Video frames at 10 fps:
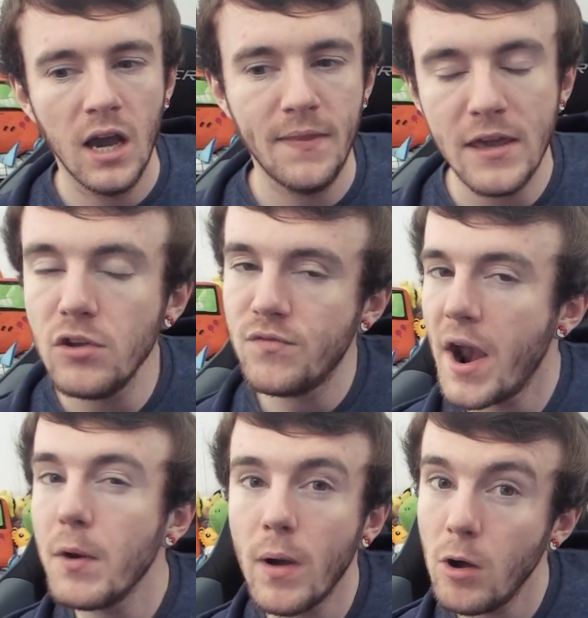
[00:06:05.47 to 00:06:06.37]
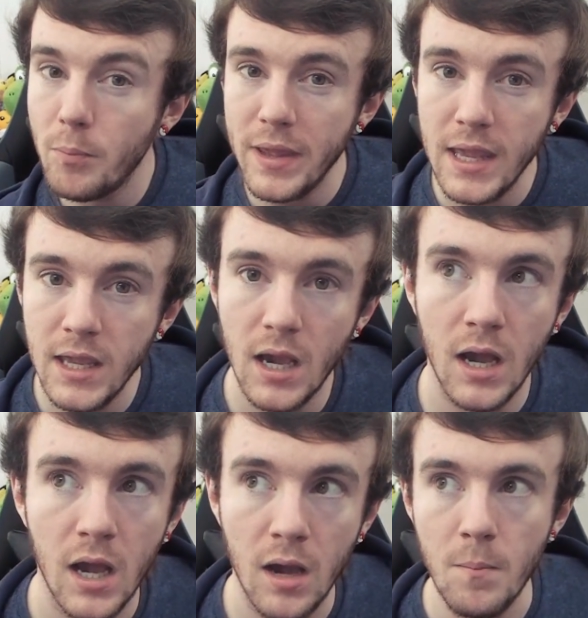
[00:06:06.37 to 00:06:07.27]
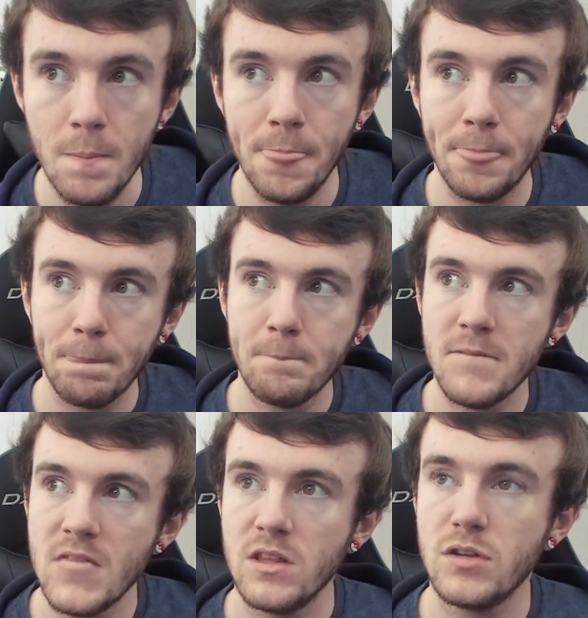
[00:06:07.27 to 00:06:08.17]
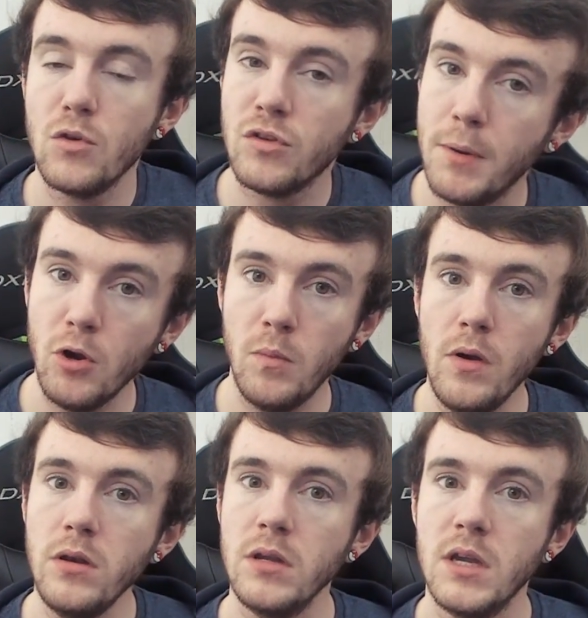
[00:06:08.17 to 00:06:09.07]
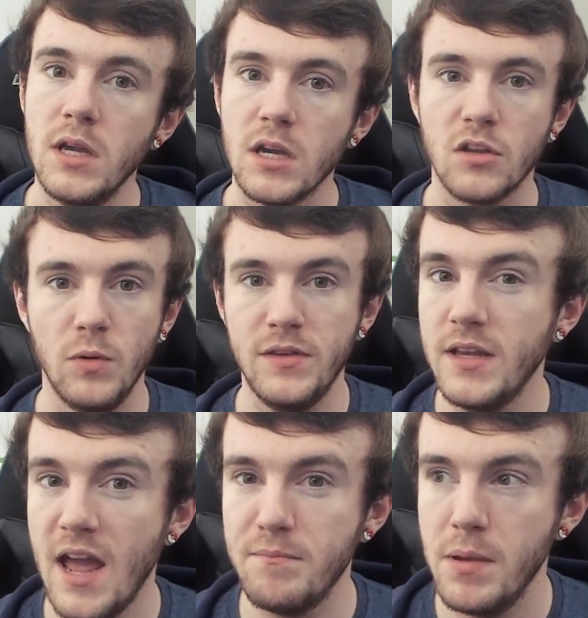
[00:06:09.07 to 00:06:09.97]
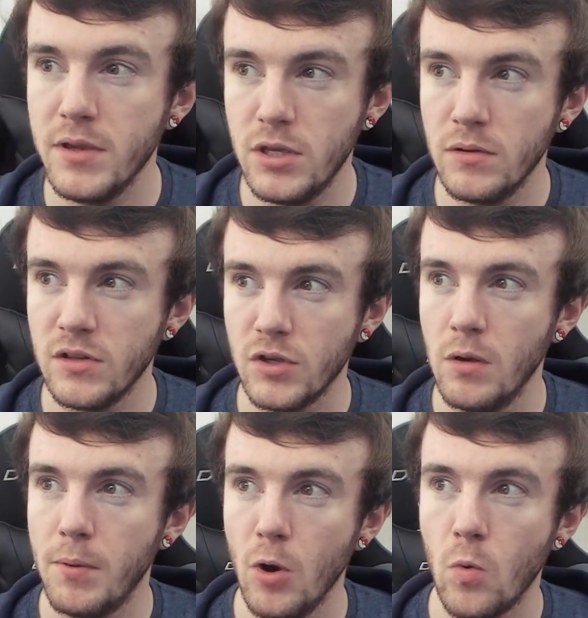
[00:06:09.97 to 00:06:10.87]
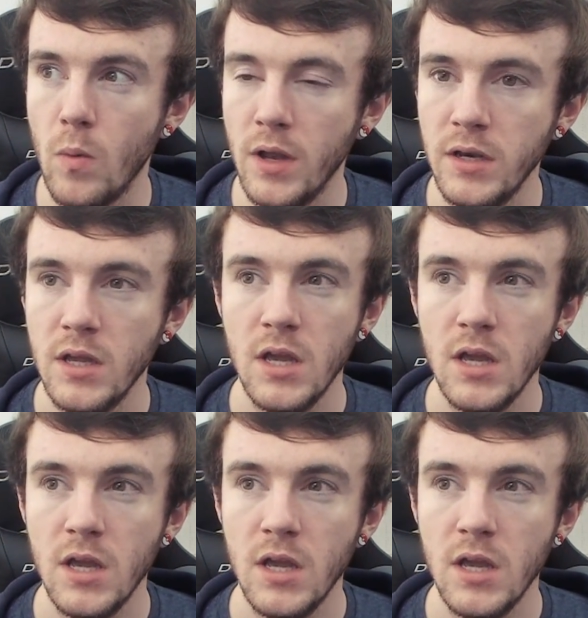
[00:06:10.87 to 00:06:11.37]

They could very well be totem Pokemon, because we did have Mimikyu as a totem Pokemon.